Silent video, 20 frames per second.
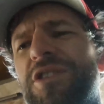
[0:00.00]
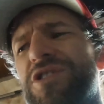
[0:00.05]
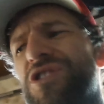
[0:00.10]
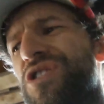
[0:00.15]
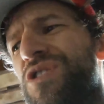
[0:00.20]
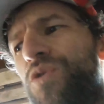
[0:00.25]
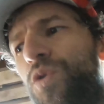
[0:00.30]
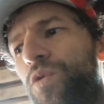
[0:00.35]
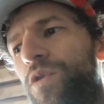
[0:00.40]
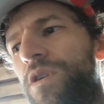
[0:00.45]
I
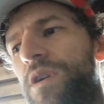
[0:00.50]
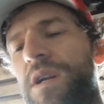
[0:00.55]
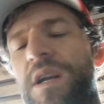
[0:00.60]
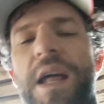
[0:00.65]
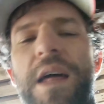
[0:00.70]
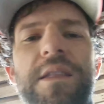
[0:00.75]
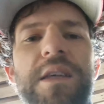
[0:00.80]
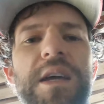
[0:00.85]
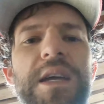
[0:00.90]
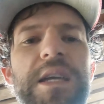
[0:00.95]
just ordered
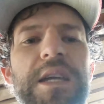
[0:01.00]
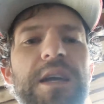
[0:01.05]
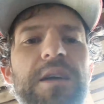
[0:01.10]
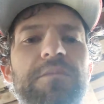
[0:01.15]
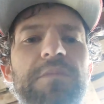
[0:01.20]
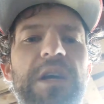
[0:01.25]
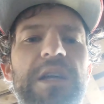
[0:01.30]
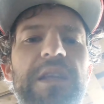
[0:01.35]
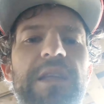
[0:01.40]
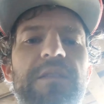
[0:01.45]

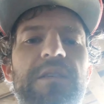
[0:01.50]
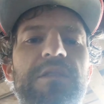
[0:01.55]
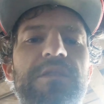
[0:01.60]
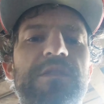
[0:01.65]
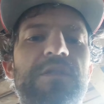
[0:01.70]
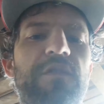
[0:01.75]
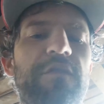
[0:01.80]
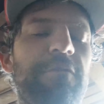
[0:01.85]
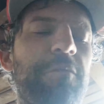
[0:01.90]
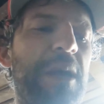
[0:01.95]
another
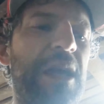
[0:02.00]
sort of